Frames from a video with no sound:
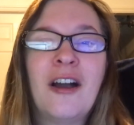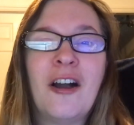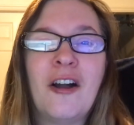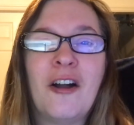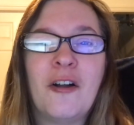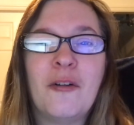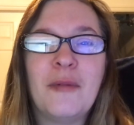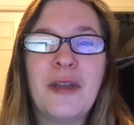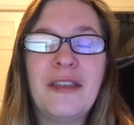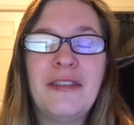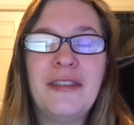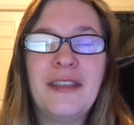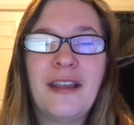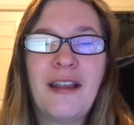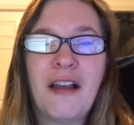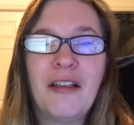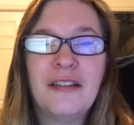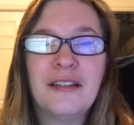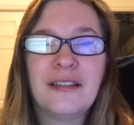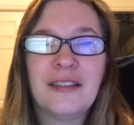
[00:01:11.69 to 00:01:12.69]
And the
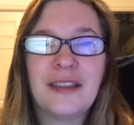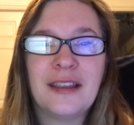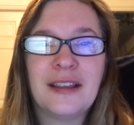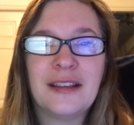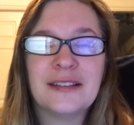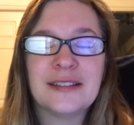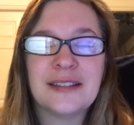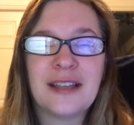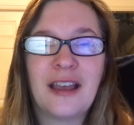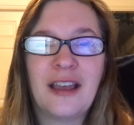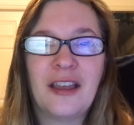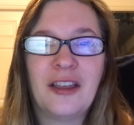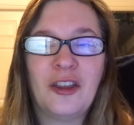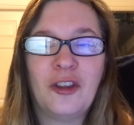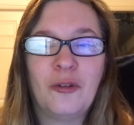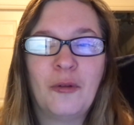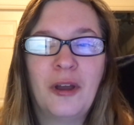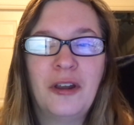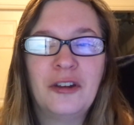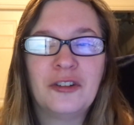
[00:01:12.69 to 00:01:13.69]
other thing is that
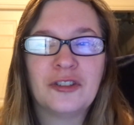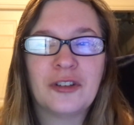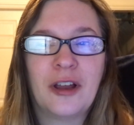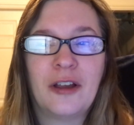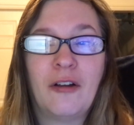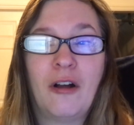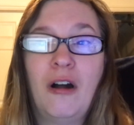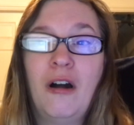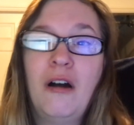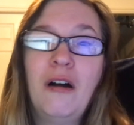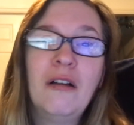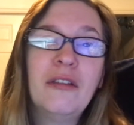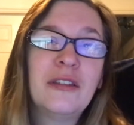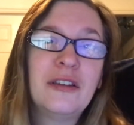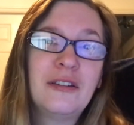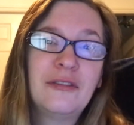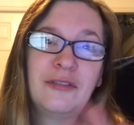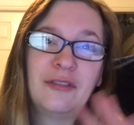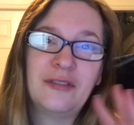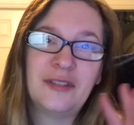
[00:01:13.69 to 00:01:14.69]
you want to try all the
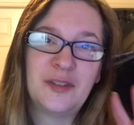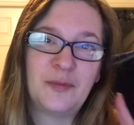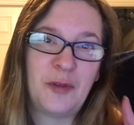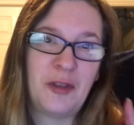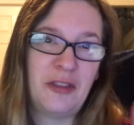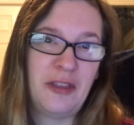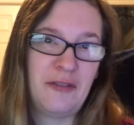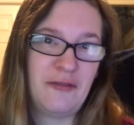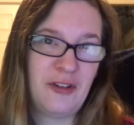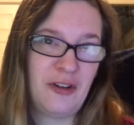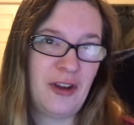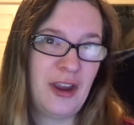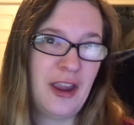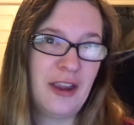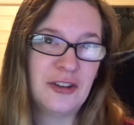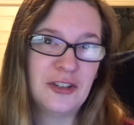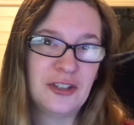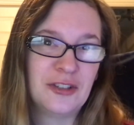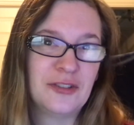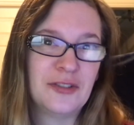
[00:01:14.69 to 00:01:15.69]
different spelling
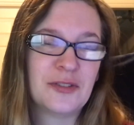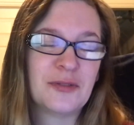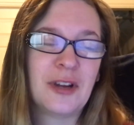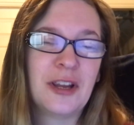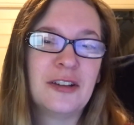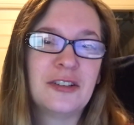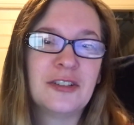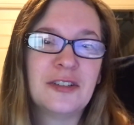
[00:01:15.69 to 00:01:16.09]
variations, right?